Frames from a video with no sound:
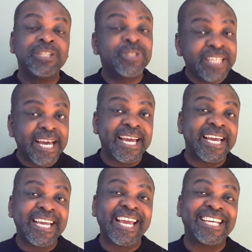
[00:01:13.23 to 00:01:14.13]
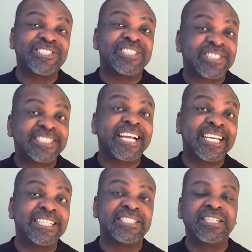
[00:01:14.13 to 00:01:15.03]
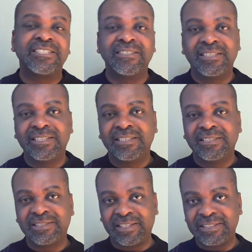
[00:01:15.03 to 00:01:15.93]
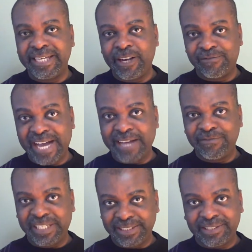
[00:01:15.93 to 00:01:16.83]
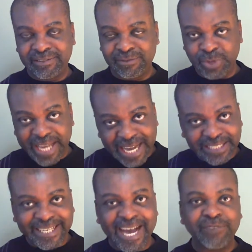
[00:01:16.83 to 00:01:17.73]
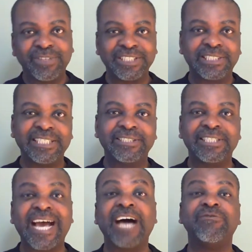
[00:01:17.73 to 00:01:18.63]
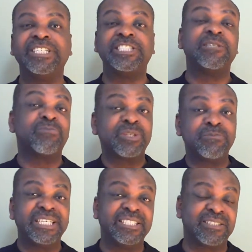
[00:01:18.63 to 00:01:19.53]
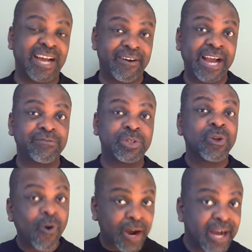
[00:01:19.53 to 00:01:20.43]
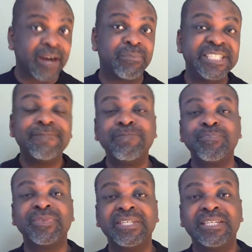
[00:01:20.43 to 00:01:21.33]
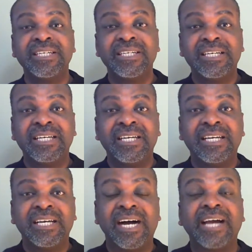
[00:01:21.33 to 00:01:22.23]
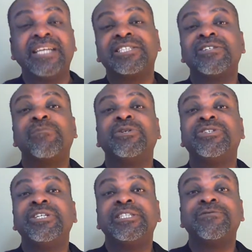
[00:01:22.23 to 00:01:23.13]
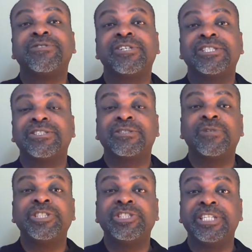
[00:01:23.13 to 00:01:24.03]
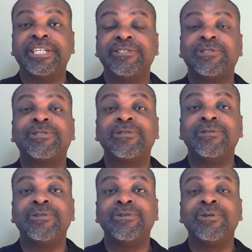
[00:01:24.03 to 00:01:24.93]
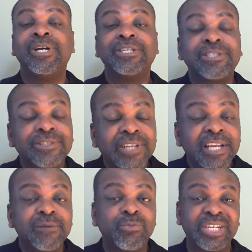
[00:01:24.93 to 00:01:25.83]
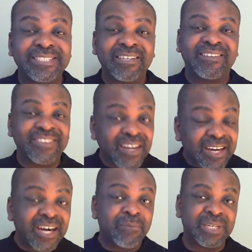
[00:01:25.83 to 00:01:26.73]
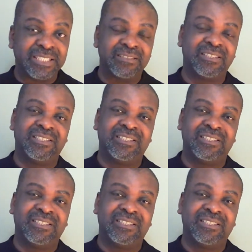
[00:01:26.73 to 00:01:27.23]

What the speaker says: Today is the second Sunday of Advent. We are in the Advent season. Advent simply means arrival or coming. And it's an opportunity for us as Christians to celebrate the coming